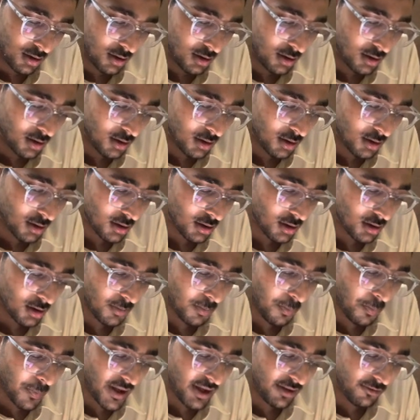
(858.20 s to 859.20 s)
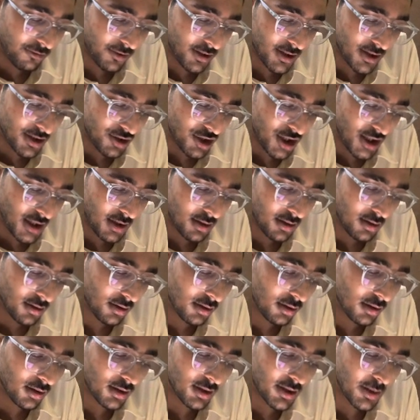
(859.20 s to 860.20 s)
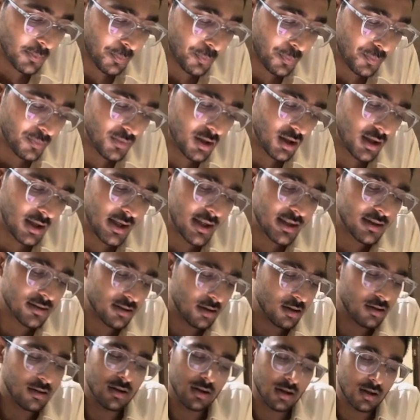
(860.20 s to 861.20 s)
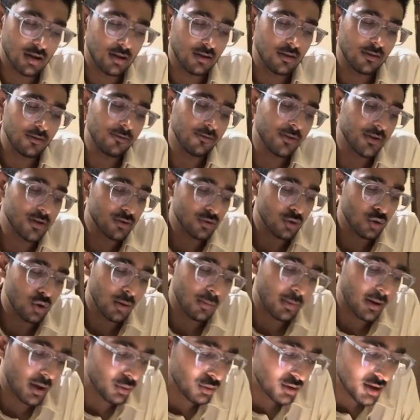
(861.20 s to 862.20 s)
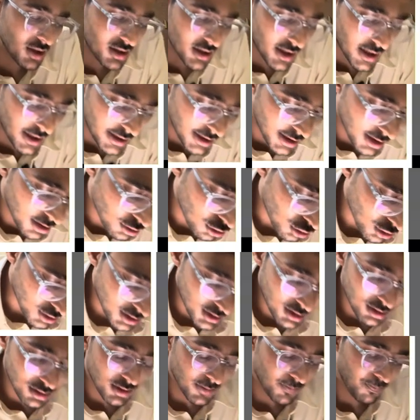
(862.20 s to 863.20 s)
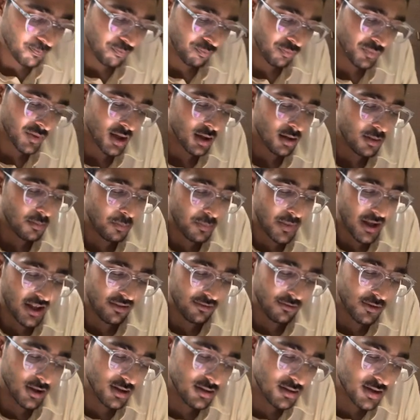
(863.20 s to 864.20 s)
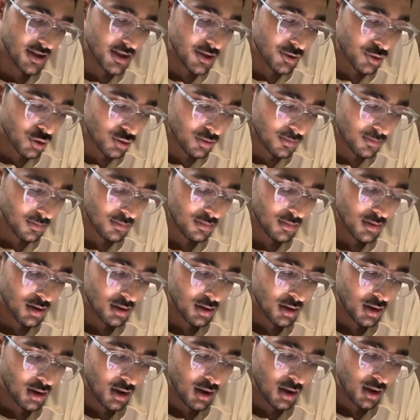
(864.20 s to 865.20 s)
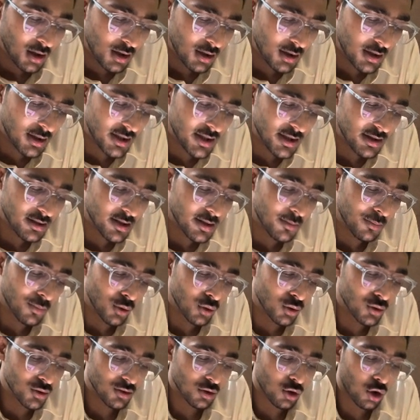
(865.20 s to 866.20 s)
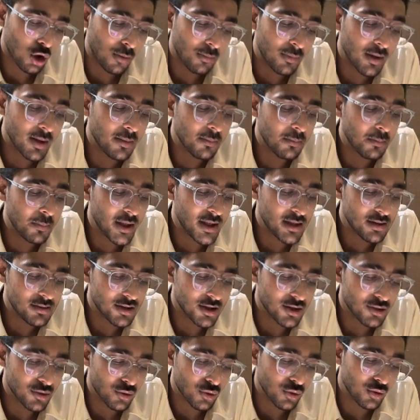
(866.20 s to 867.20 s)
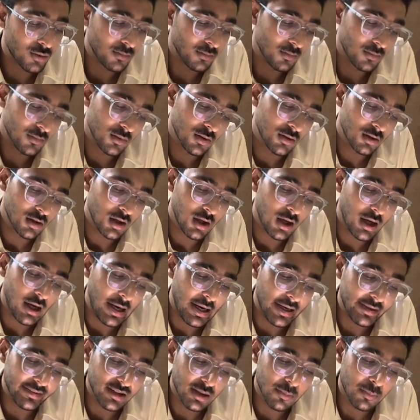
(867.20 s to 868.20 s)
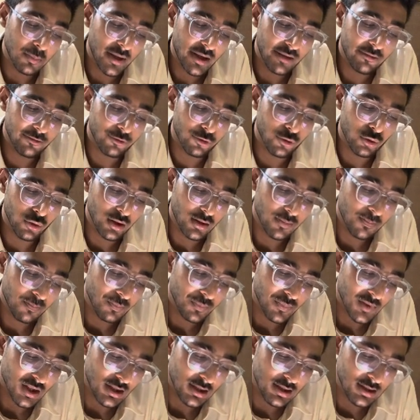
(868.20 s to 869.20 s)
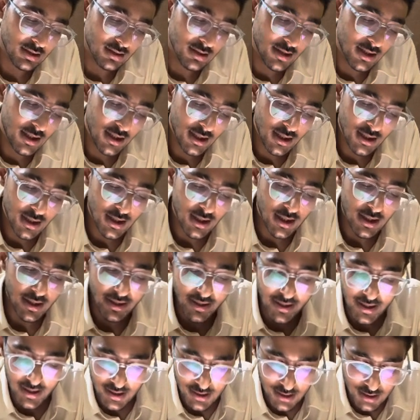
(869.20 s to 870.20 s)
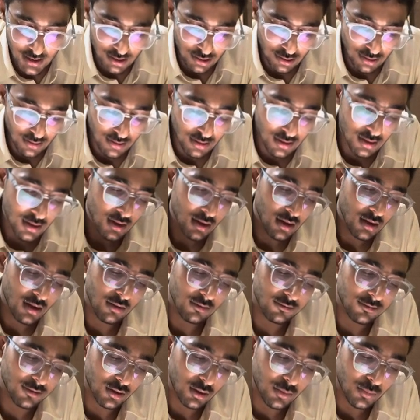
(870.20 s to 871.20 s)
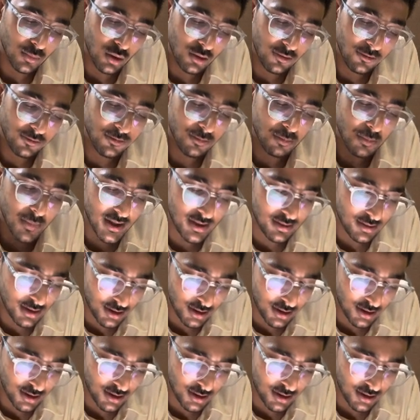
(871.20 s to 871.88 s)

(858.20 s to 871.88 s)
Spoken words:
Men 1 gene. Let's first go about the genetic causes. Men 1 syndrome. It is the most common men syndrome, and the men 4 is the rarest form of men syndrome.